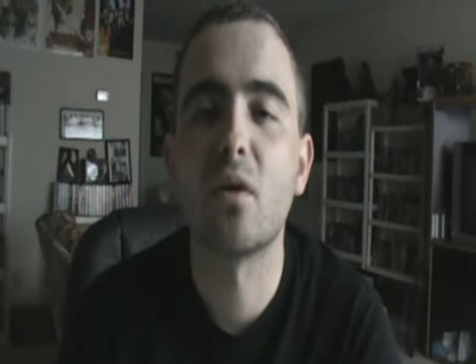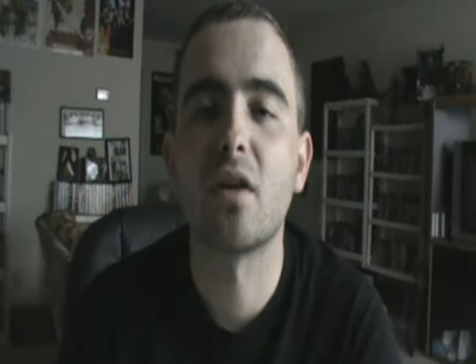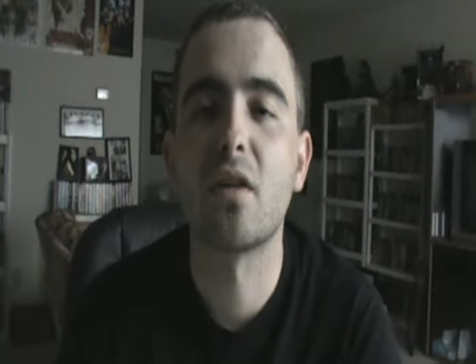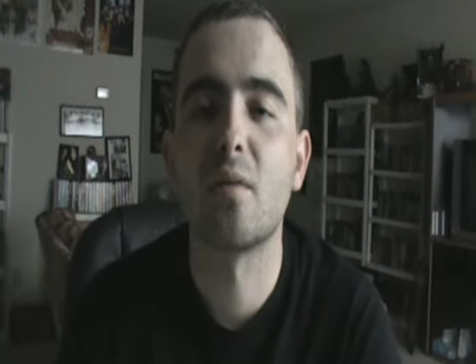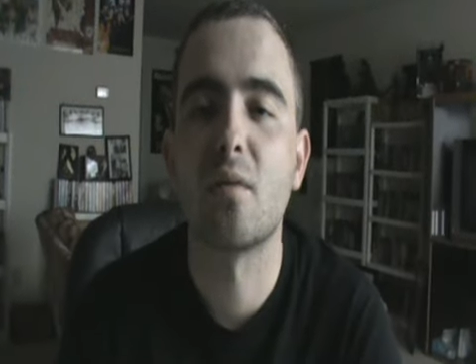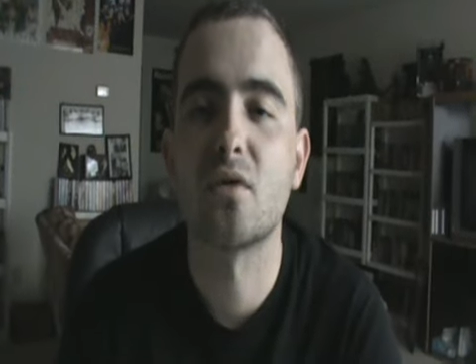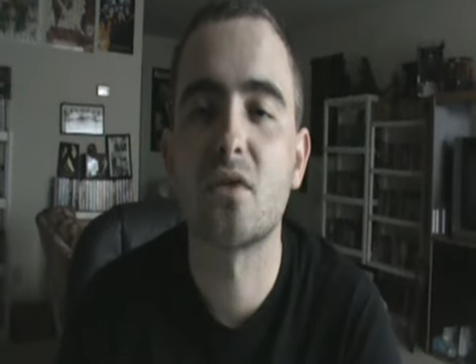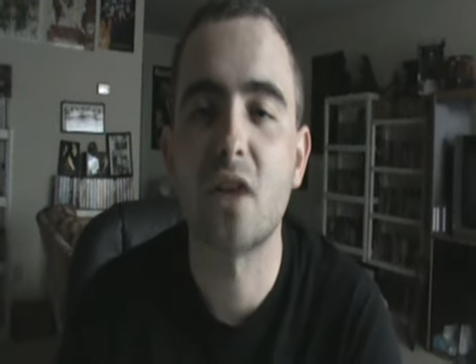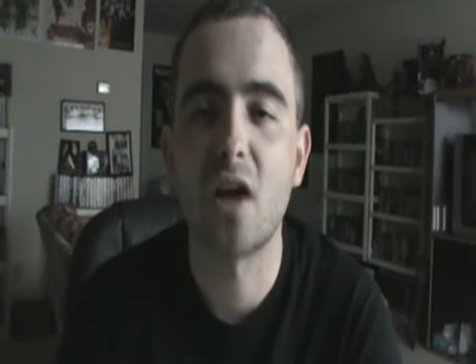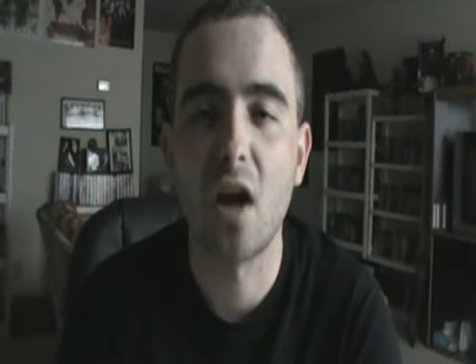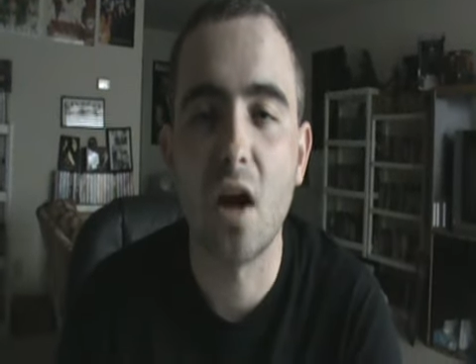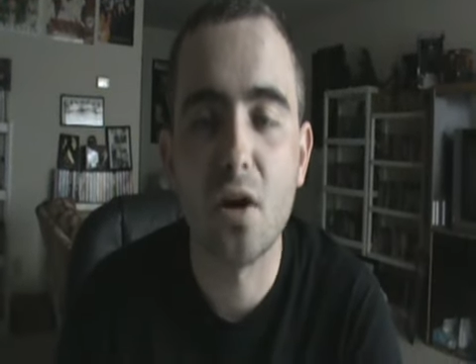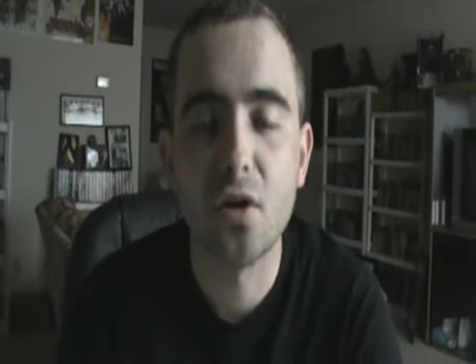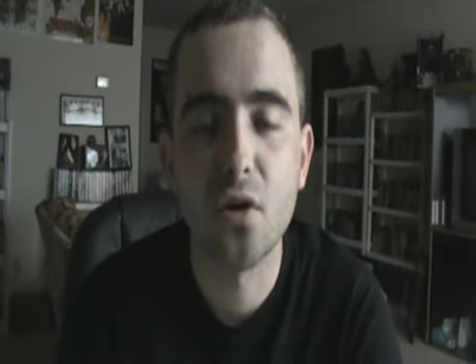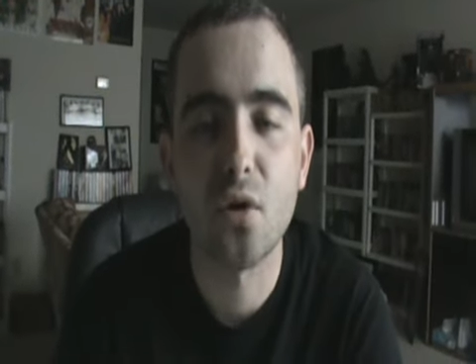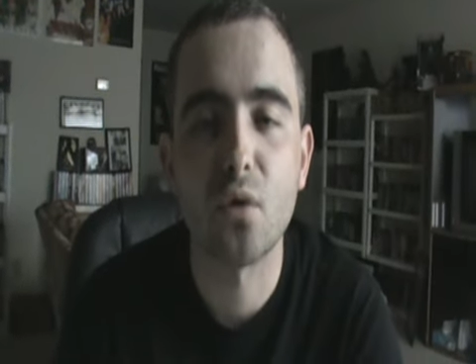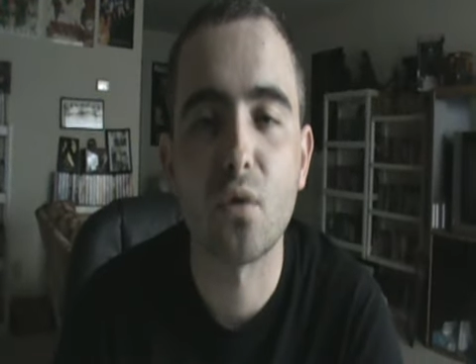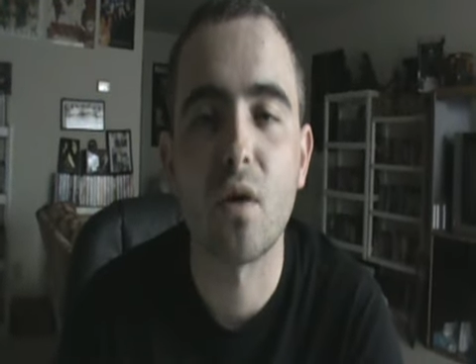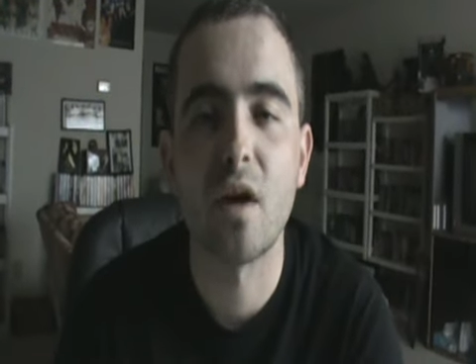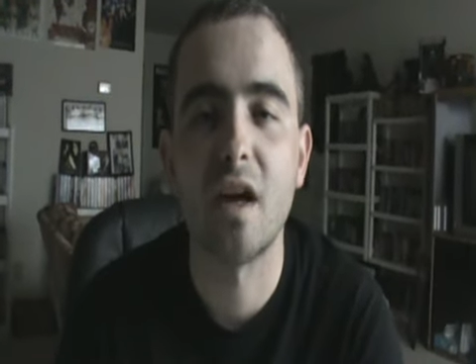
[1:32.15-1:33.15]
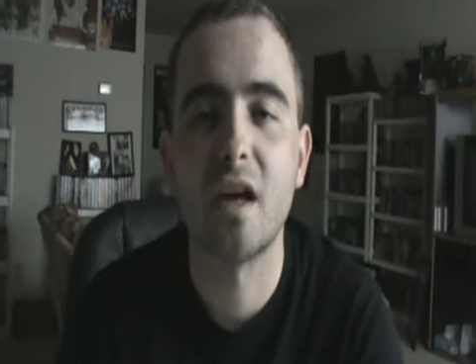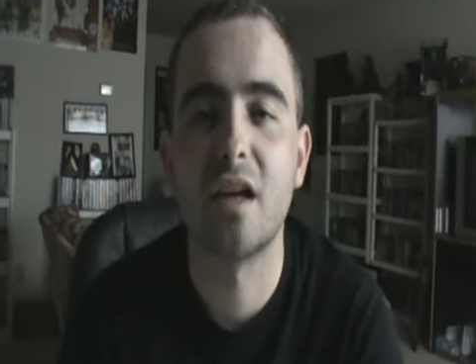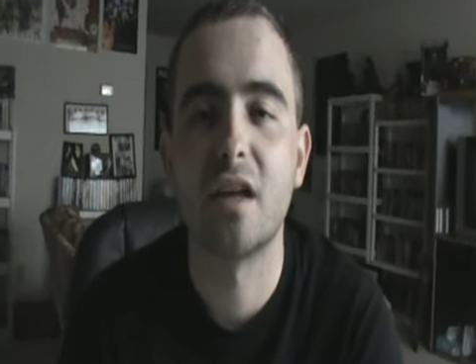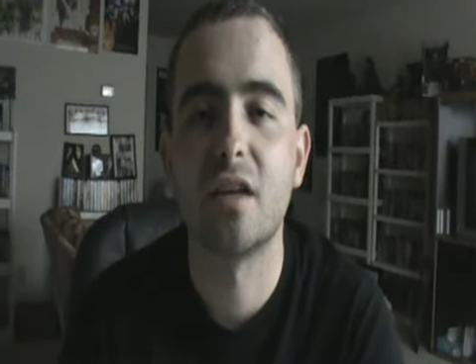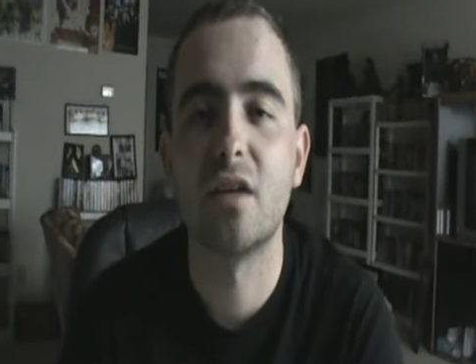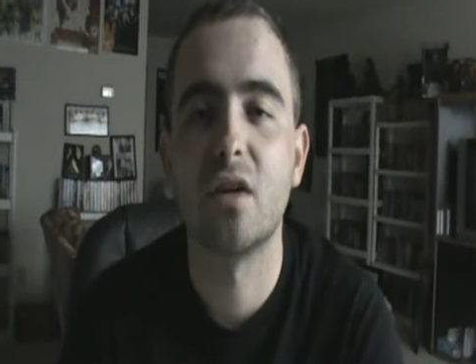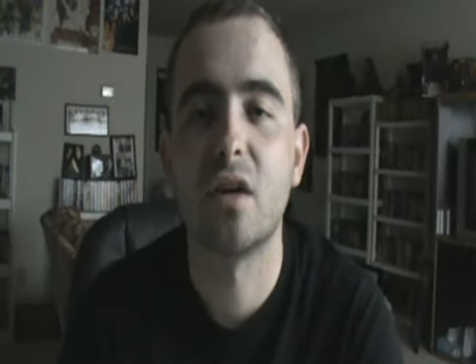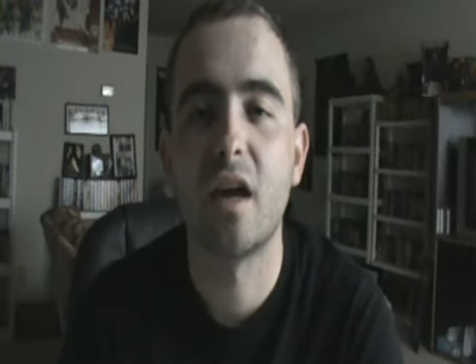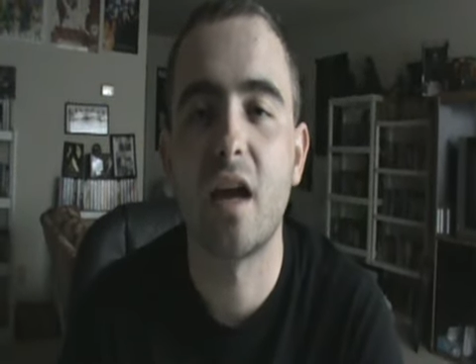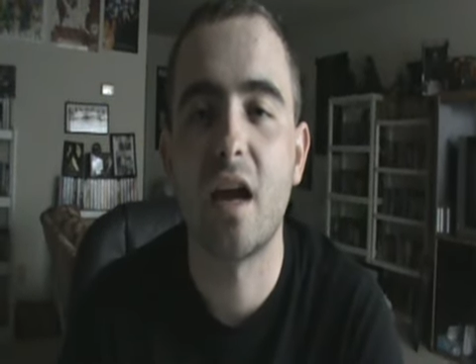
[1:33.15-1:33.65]
one of the most
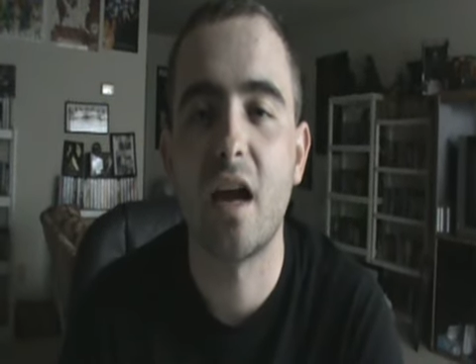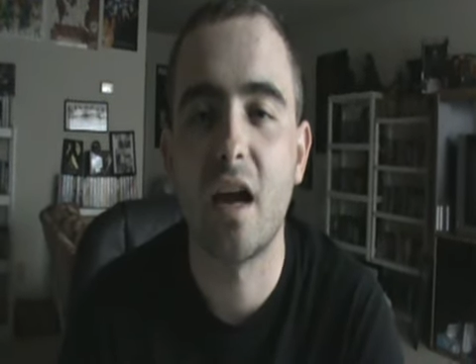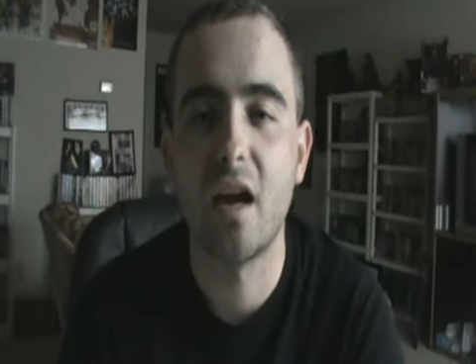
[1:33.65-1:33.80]
underrated